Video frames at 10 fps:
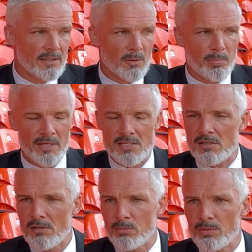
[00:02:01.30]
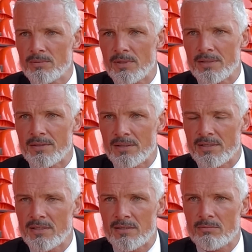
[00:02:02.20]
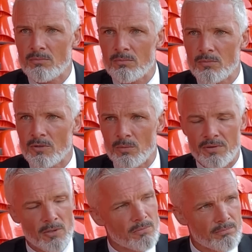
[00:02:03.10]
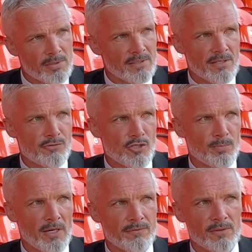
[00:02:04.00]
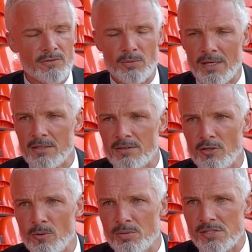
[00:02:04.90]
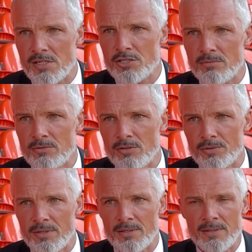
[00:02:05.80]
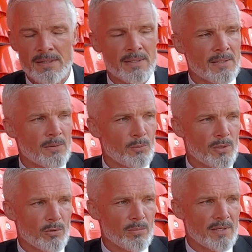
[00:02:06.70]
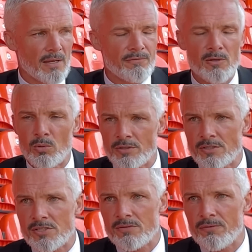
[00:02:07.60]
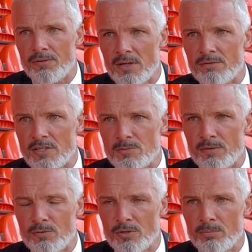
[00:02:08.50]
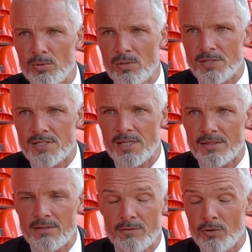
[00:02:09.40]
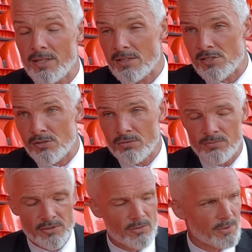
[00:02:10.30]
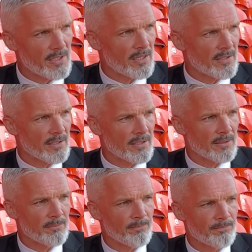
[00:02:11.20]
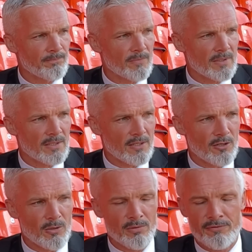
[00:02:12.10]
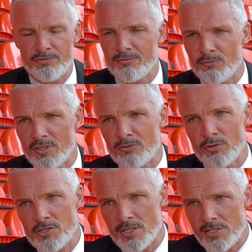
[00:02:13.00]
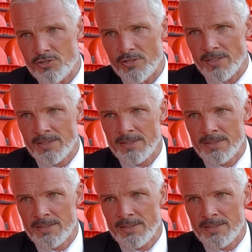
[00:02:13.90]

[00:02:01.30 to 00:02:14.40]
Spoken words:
the biggest club in the league, you know, without being disrespectful to any of the opposition. You know, we will be everyone's favourites before the ball is kicked, and rightly so. You know, we are a club of real rich history.